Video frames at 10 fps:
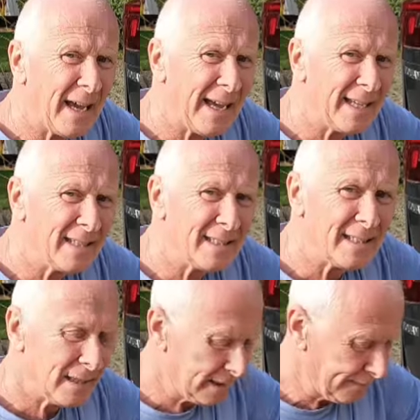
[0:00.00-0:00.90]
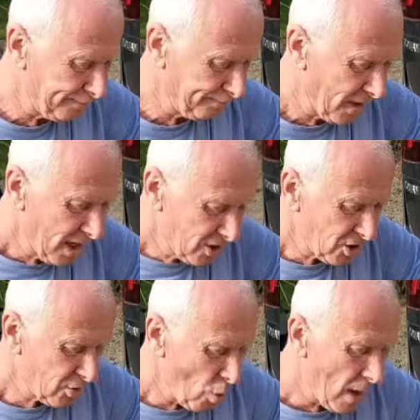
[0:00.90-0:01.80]
and
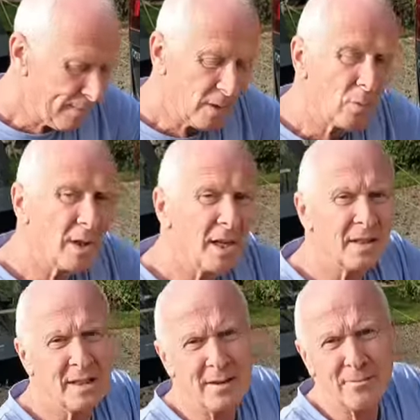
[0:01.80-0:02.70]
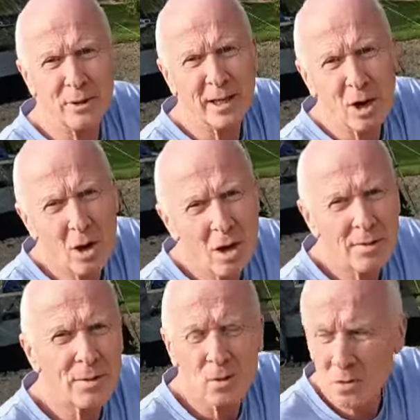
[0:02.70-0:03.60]
just wipe it with lint-free
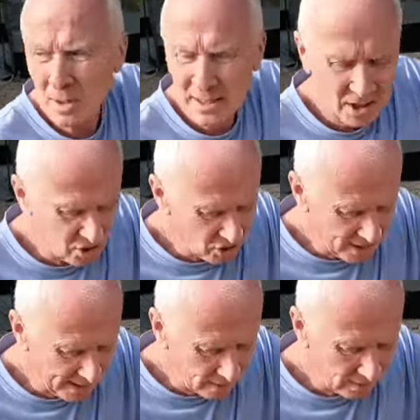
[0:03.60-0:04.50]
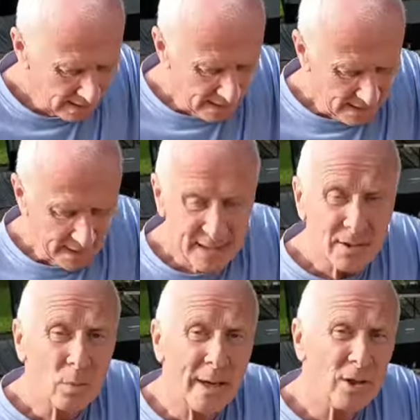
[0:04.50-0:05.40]
cloth or kitchen towel,
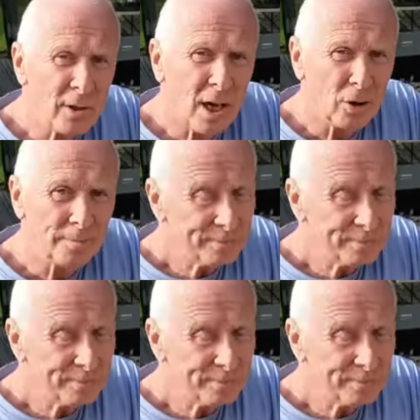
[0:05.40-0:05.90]
and away you go.